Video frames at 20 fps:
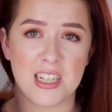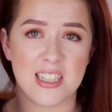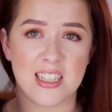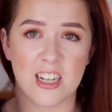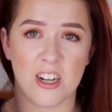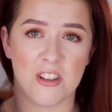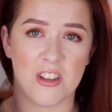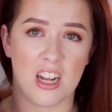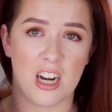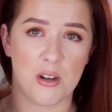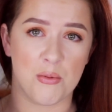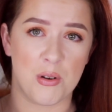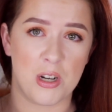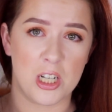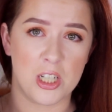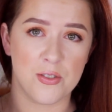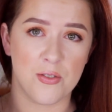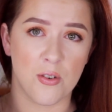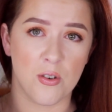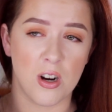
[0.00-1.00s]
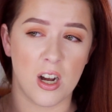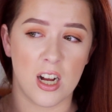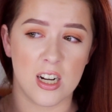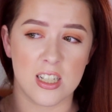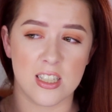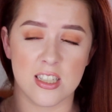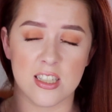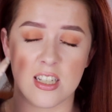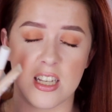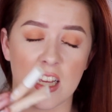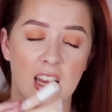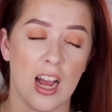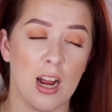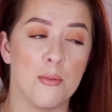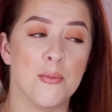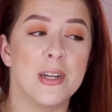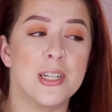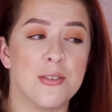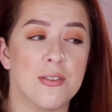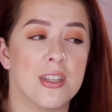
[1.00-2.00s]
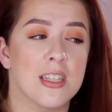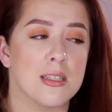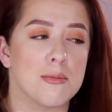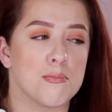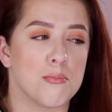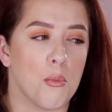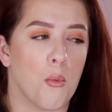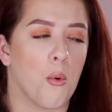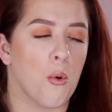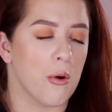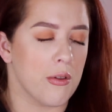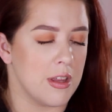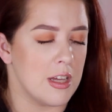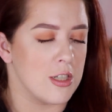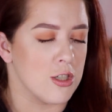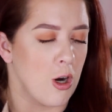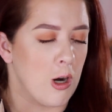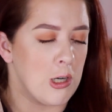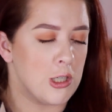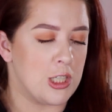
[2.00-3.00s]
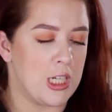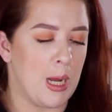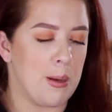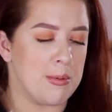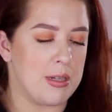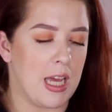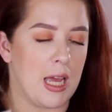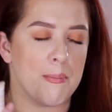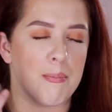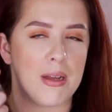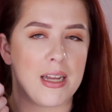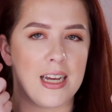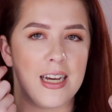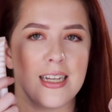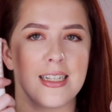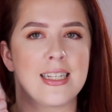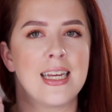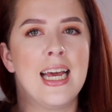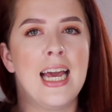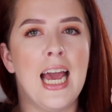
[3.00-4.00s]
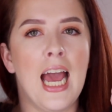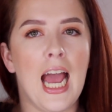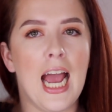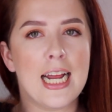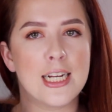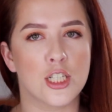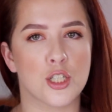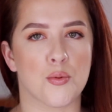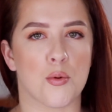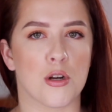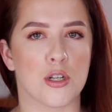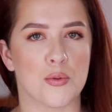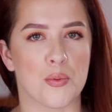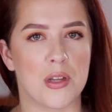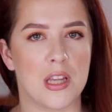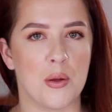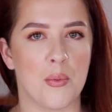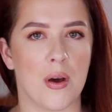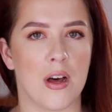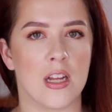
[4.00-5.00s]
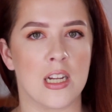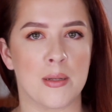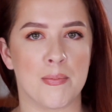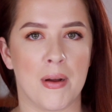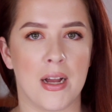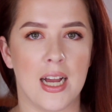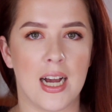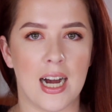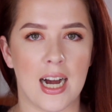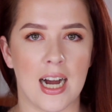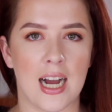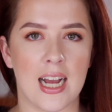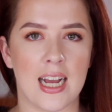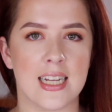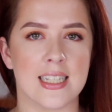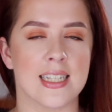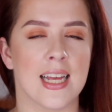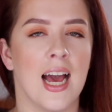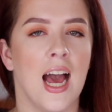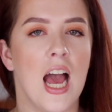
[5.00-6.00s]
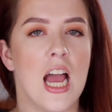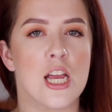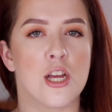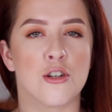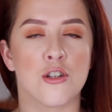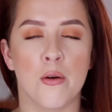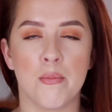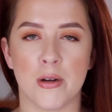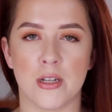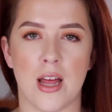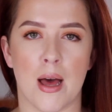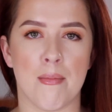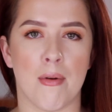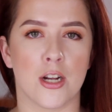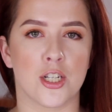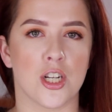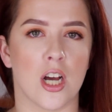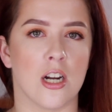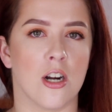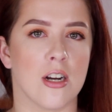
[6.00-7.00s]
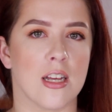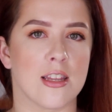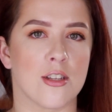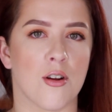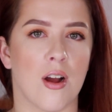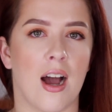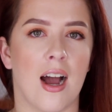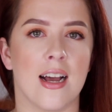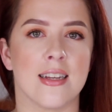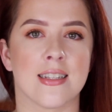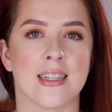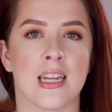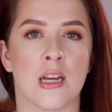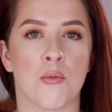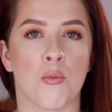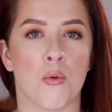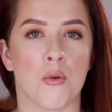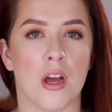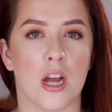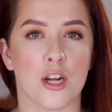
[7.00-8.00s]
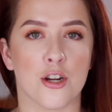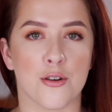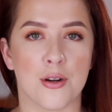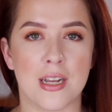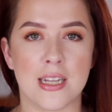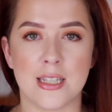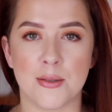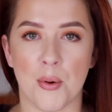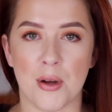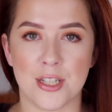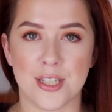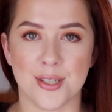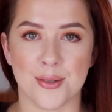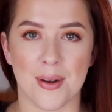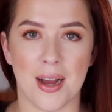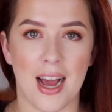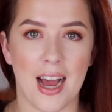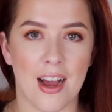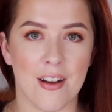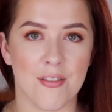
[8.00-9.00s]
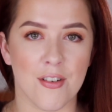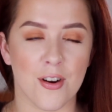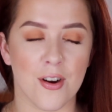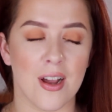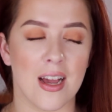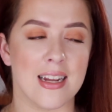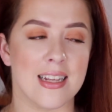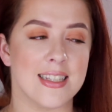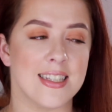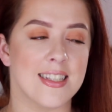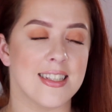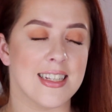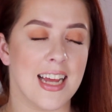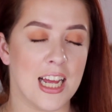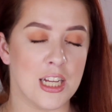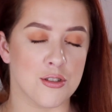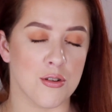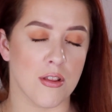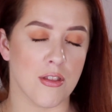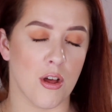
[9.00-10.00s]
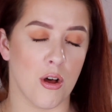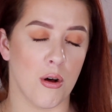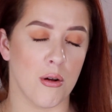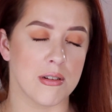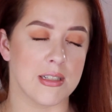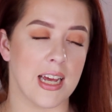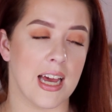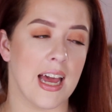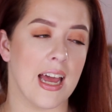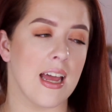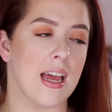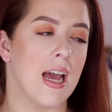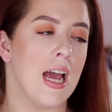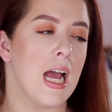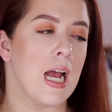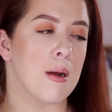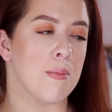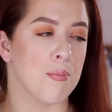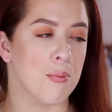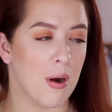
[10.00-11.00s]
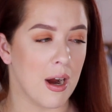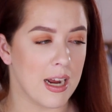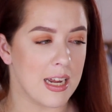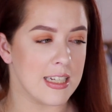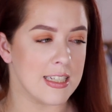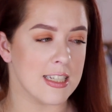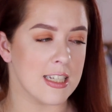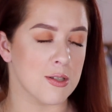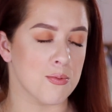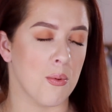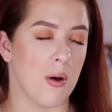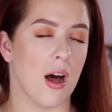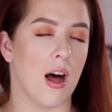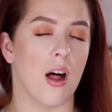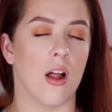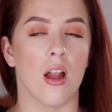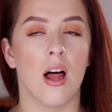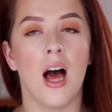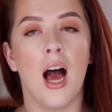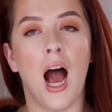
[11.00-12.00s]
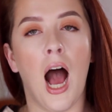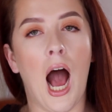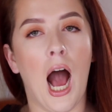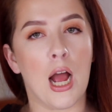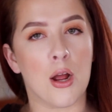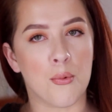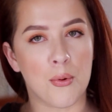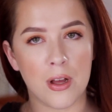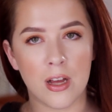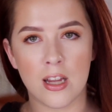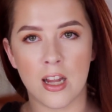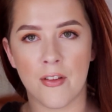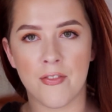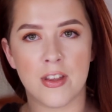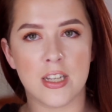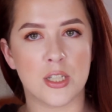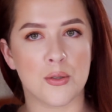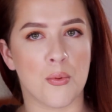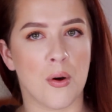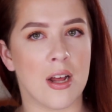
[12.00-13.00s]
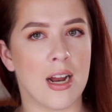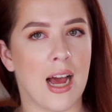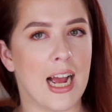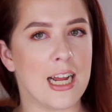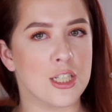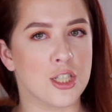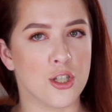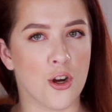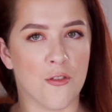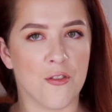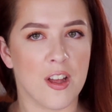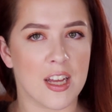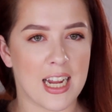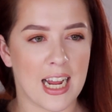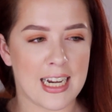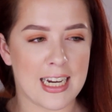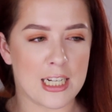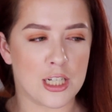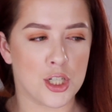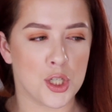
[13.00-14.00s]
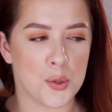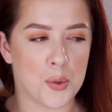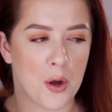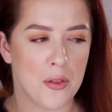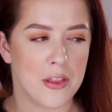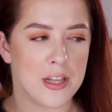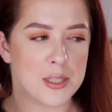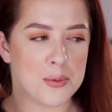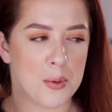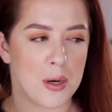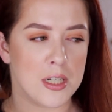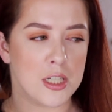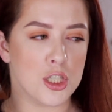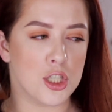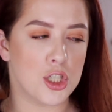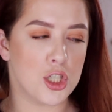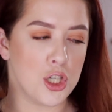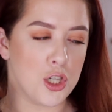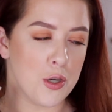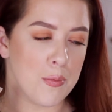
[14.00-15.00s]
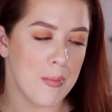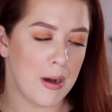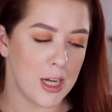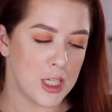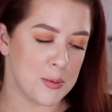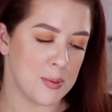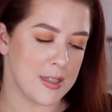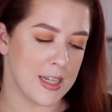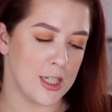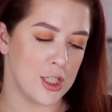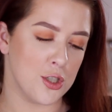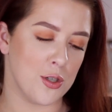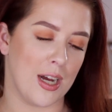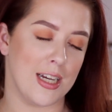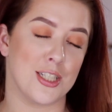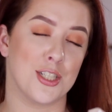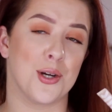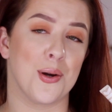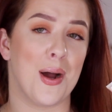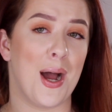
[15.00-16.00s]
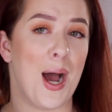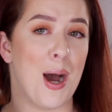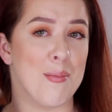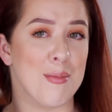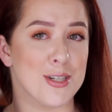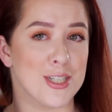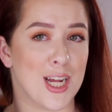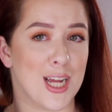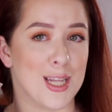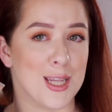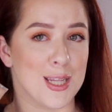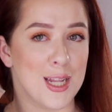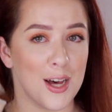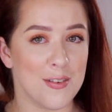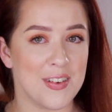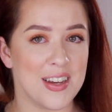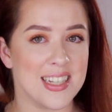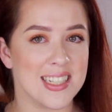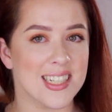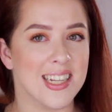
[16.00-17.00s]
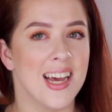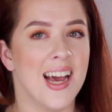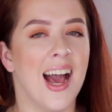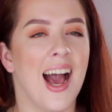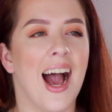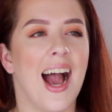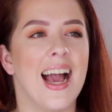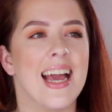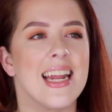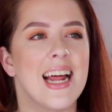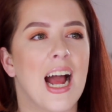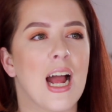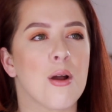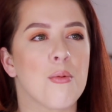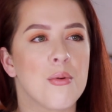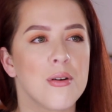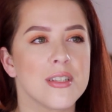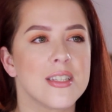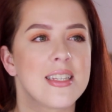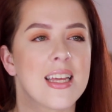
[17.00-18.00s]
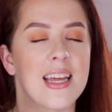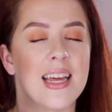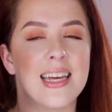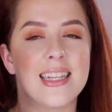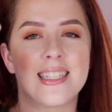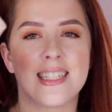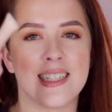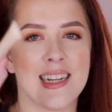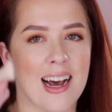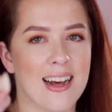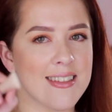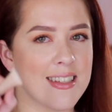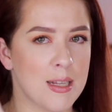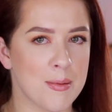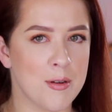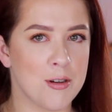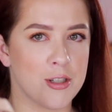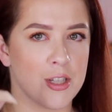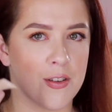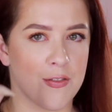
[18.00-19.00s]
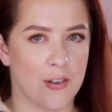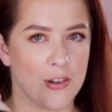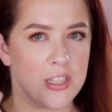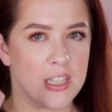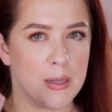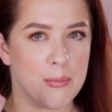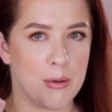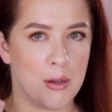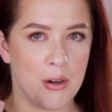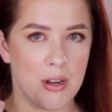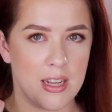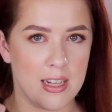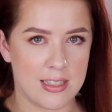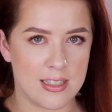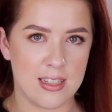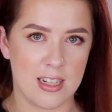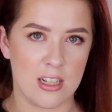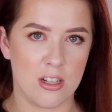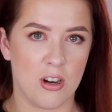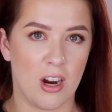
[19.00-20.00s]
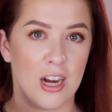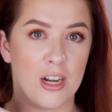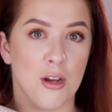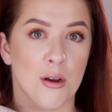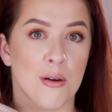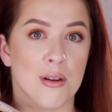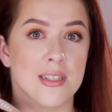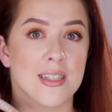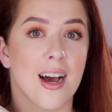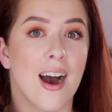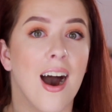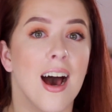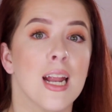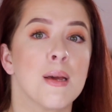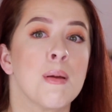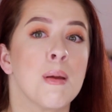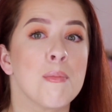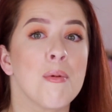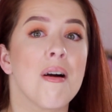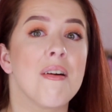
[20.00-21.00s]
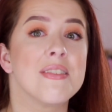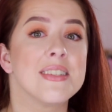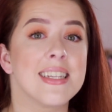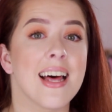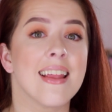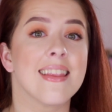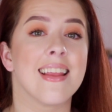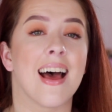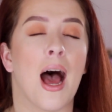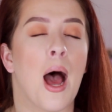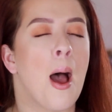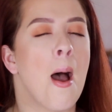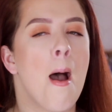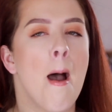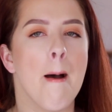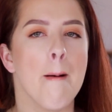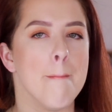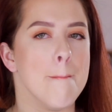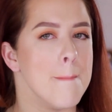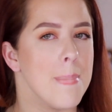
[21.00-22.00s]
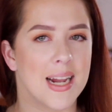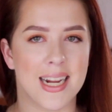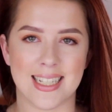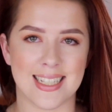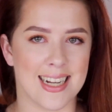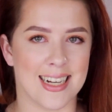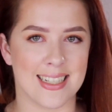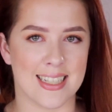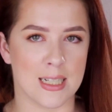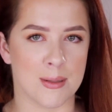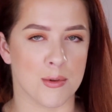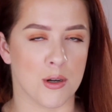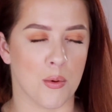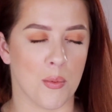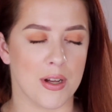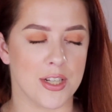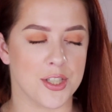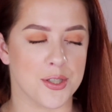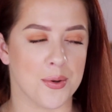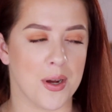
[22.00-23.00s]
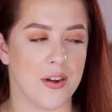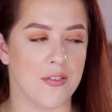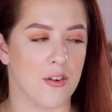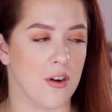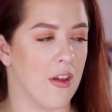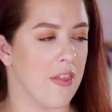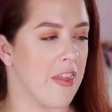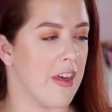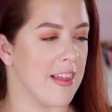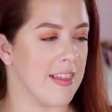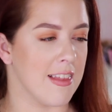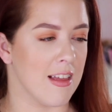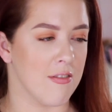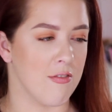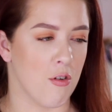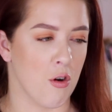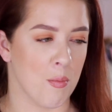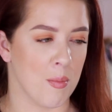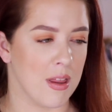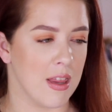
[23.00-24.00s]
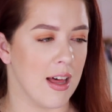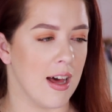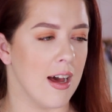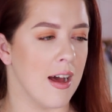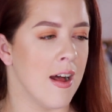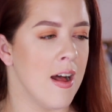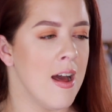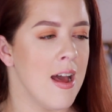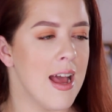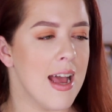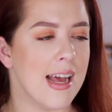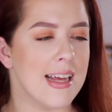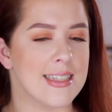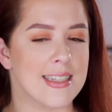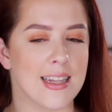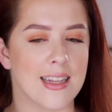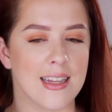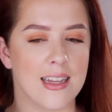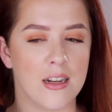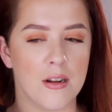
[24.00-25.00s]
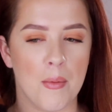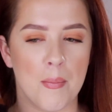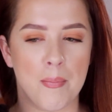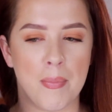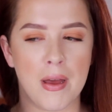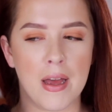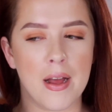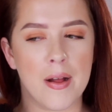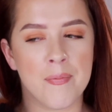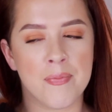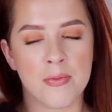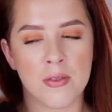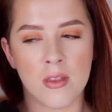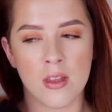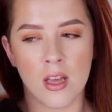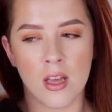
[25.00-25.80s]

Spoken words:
concealer that I reach for, honestly. I reach for this more than Tarte Shape Tape because it just works really well into my eyes. You don't put that much underneath your eyes and it will not crease whatsoever, and it stays throughout the whole day. It brightens as well. I really love this one. I don't feel like I need to go on this one too much because you guys know how much I love it. And I will say it's not similar to the First Aid Beauty concealer. I know a ton of people have said that, but it's not similar whatsoever. I think the formula is a little bit